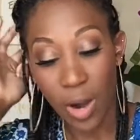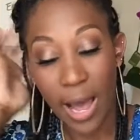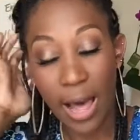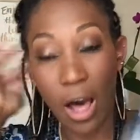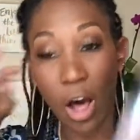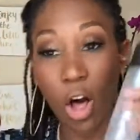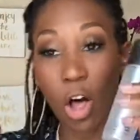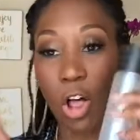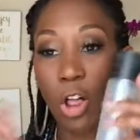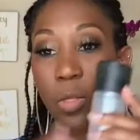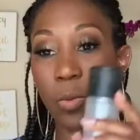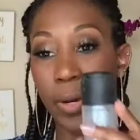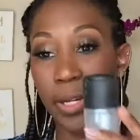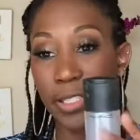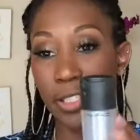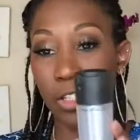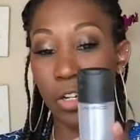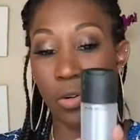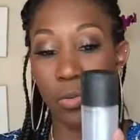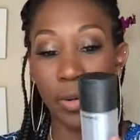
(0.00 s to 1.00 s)
I always
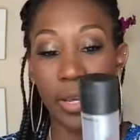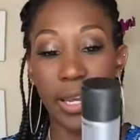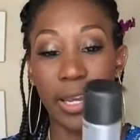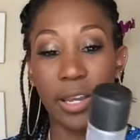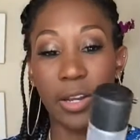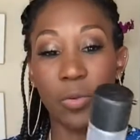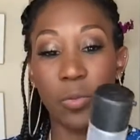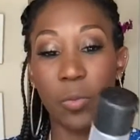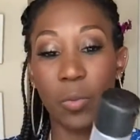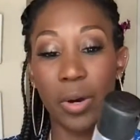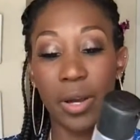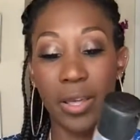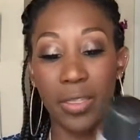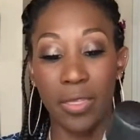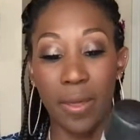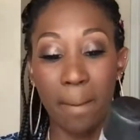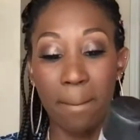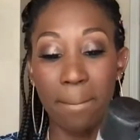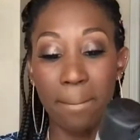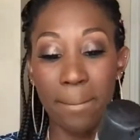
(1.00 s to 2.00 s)
go in
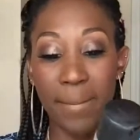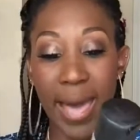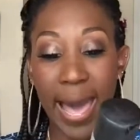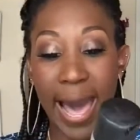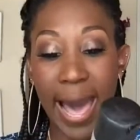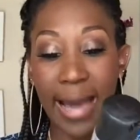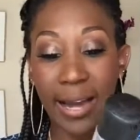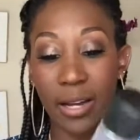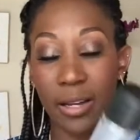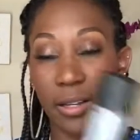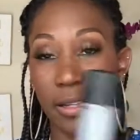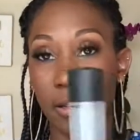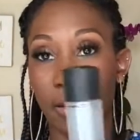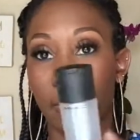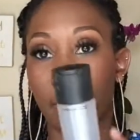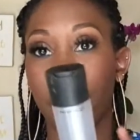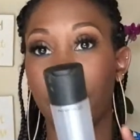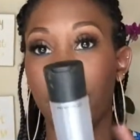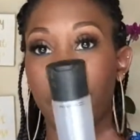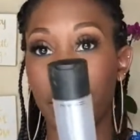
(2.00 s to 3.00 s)
with MAC
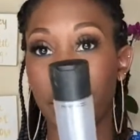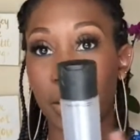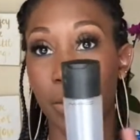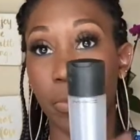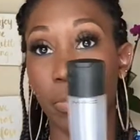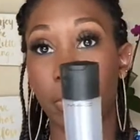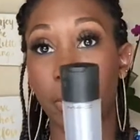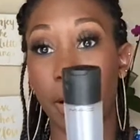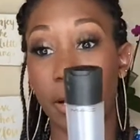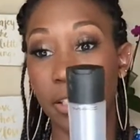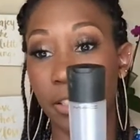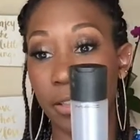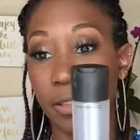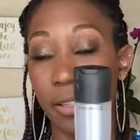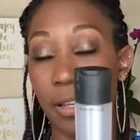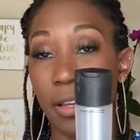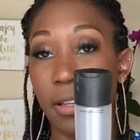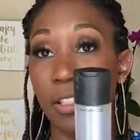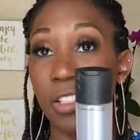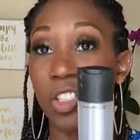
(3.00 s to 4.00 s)
Fix Plus
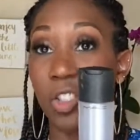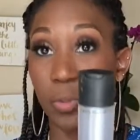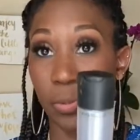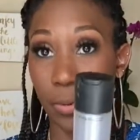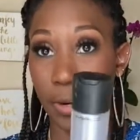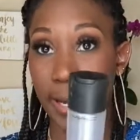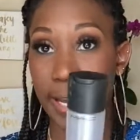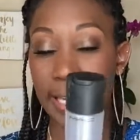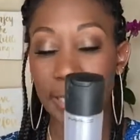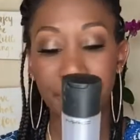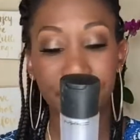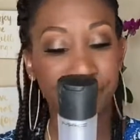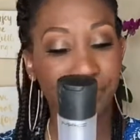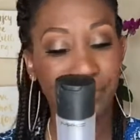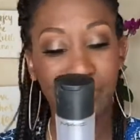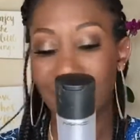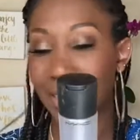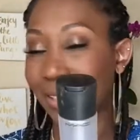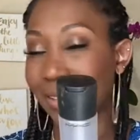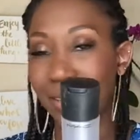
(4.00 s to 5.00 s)
spray.
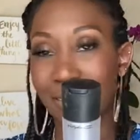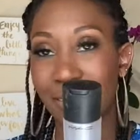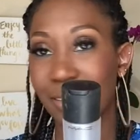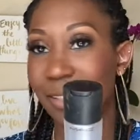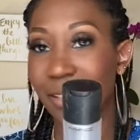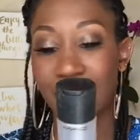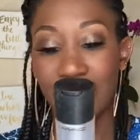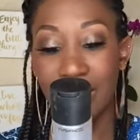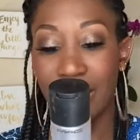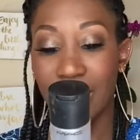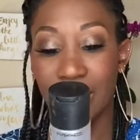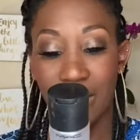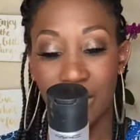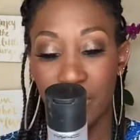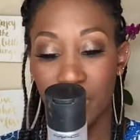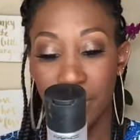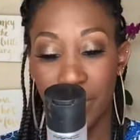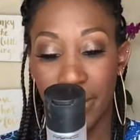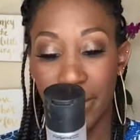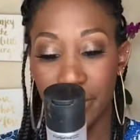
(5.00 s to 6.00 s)
This isn't a setting
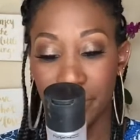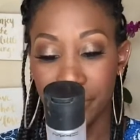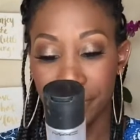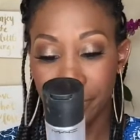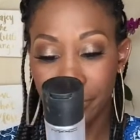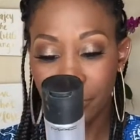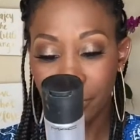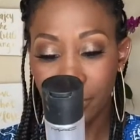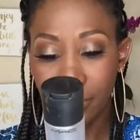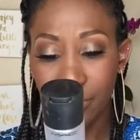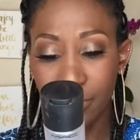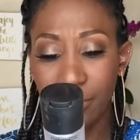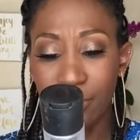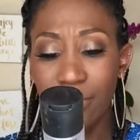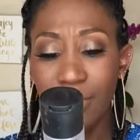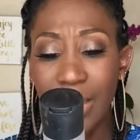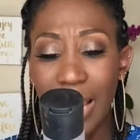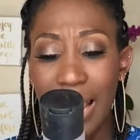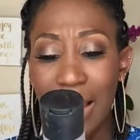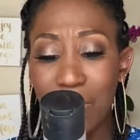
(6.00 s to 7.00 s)
spray.
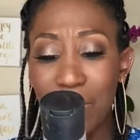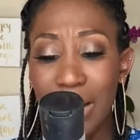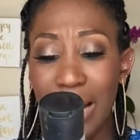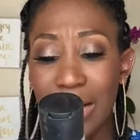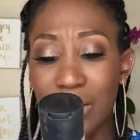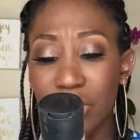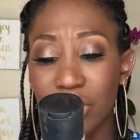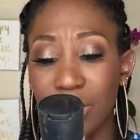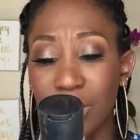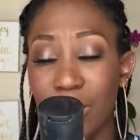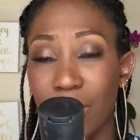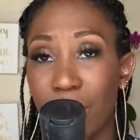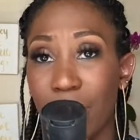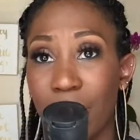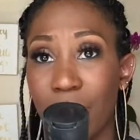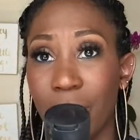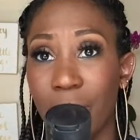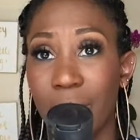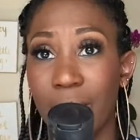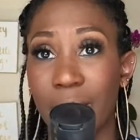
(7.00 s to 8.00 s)
I would actually call
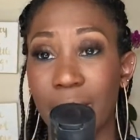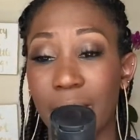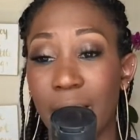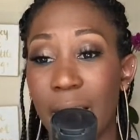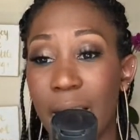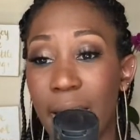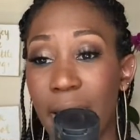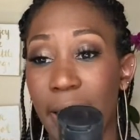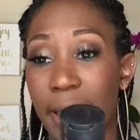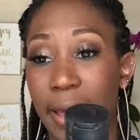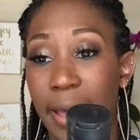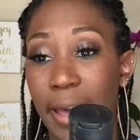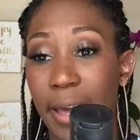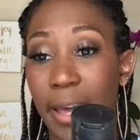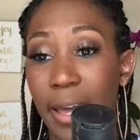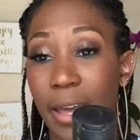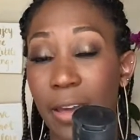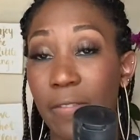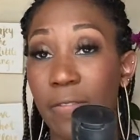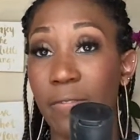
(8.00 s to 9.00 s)
this
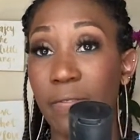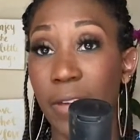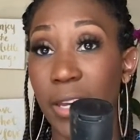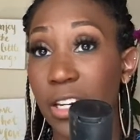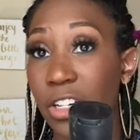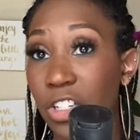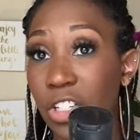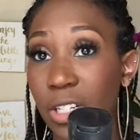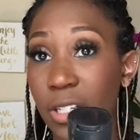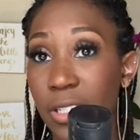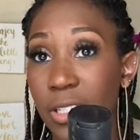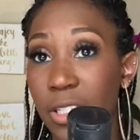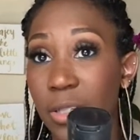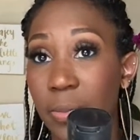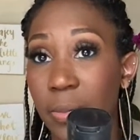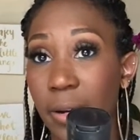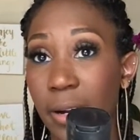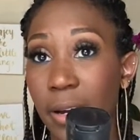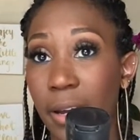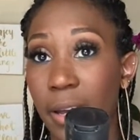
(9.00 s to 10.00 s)
a finishing
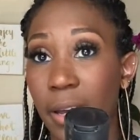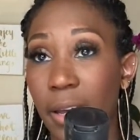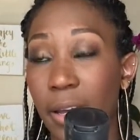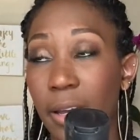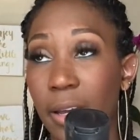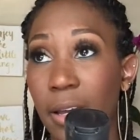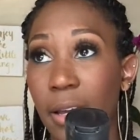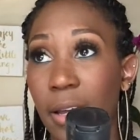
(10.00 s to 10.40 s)
spray.